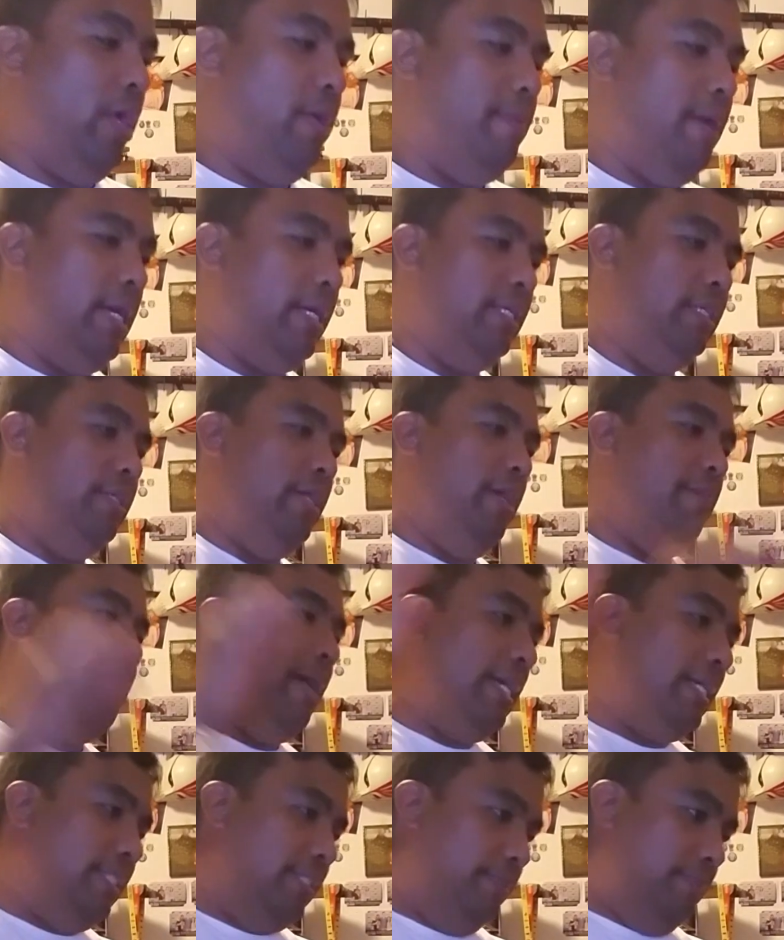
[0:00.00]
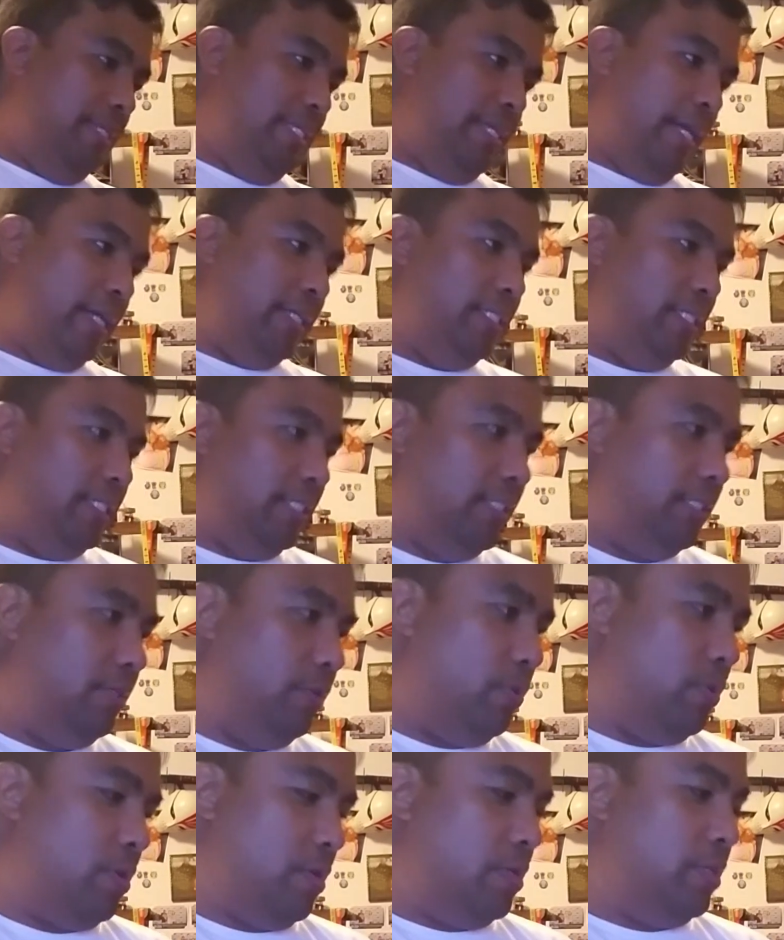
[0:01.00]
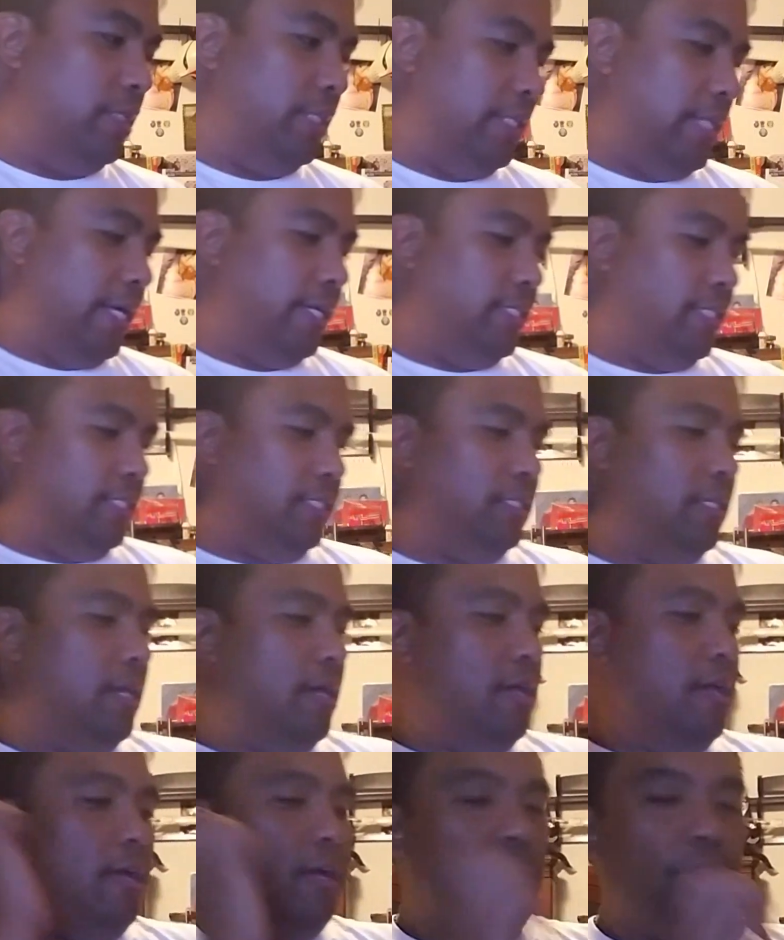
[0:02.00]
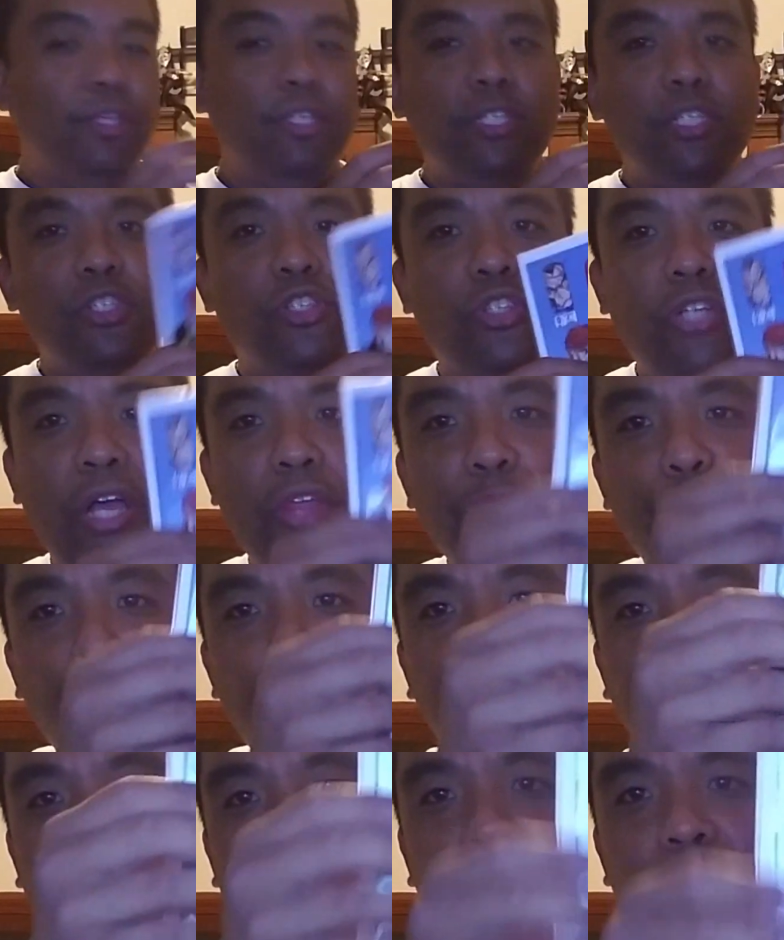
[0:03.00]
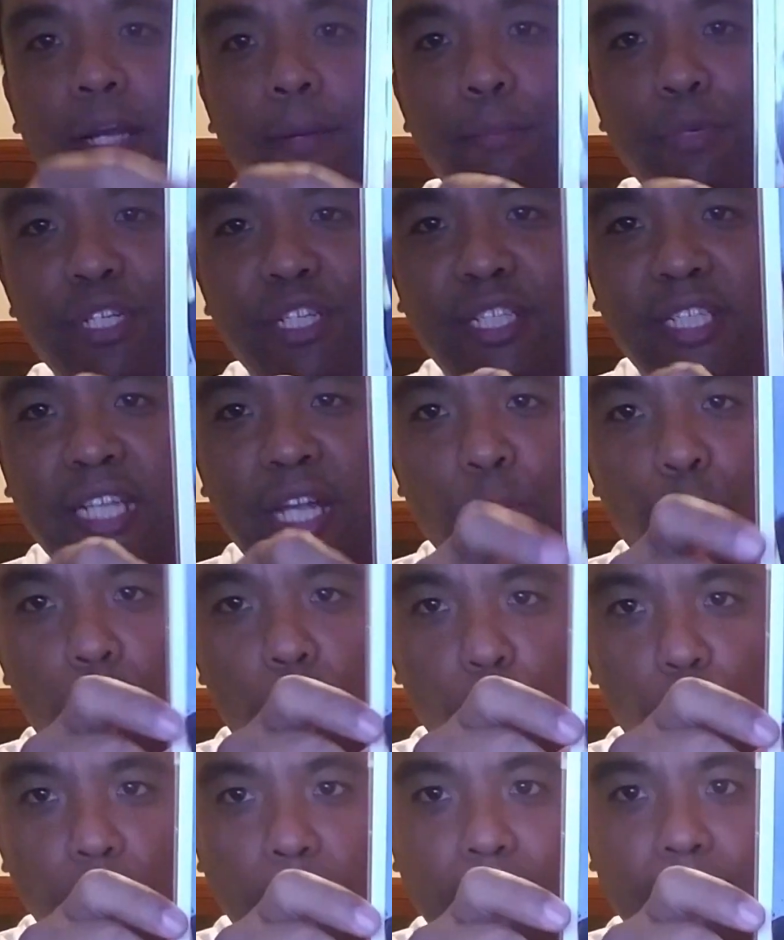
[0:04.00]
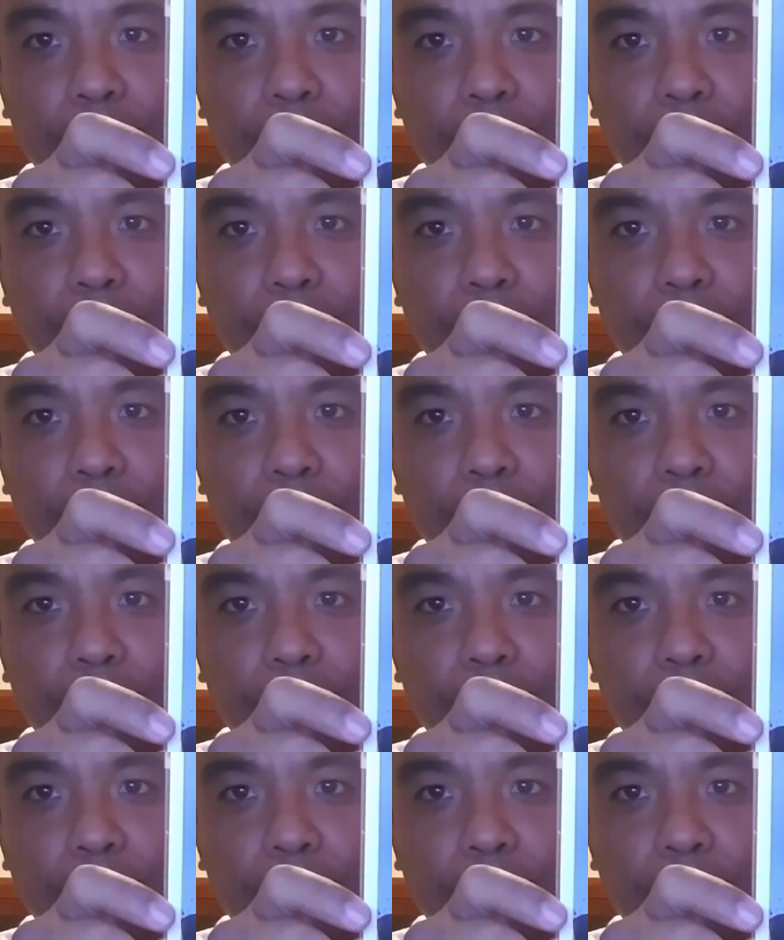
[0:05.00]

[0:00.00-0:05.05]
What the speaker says: way back in the day, back in the mid 90s or early 90s. This is Gen 13 #0.